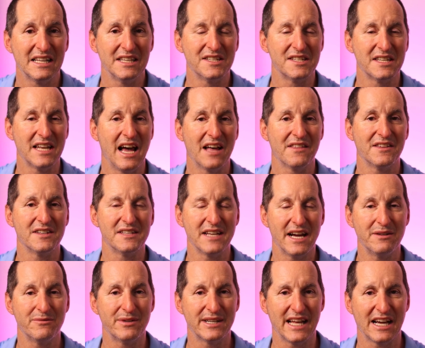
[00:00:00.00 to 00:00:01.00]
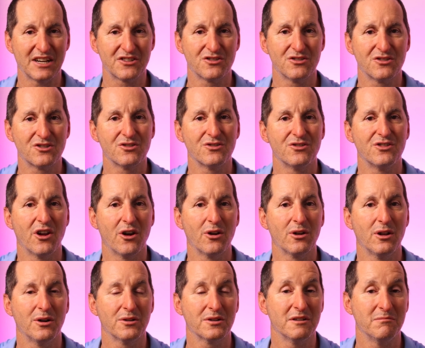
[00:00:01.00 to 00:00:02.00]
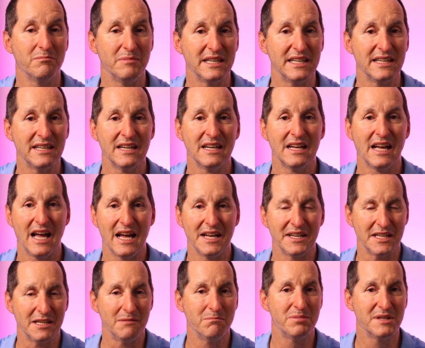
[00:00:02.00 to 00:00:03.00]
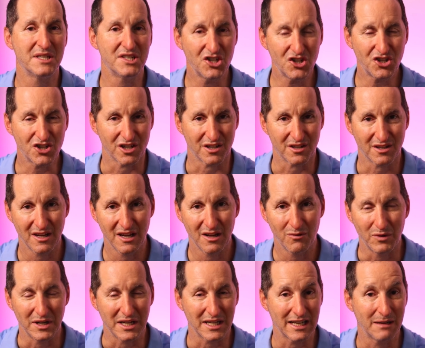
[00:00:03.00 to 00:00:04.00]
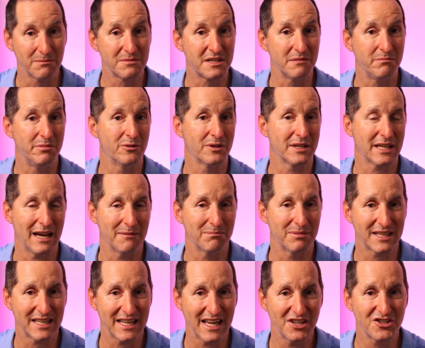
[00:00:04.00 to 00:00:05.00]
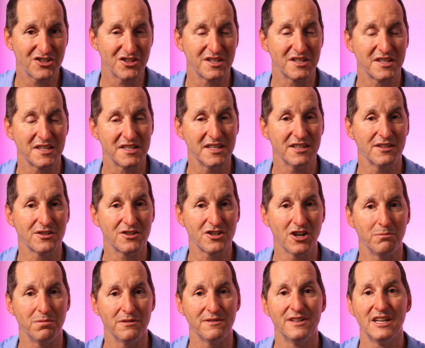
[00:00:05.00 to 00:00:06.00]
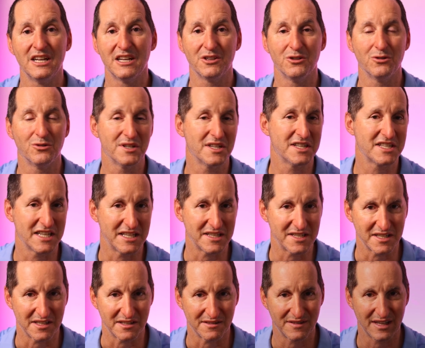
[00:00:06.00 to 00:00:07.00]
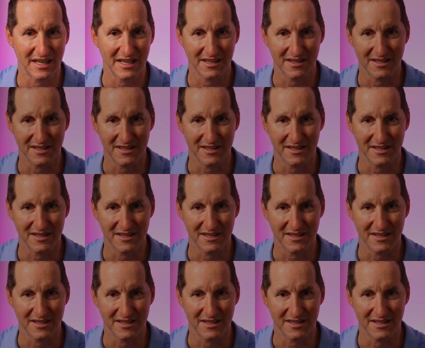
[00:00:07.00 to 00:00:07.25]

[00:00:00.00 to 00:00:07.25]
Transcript: is now that data redaction should no longer be an imposition when it comes to building applications to sit on top of your sensitive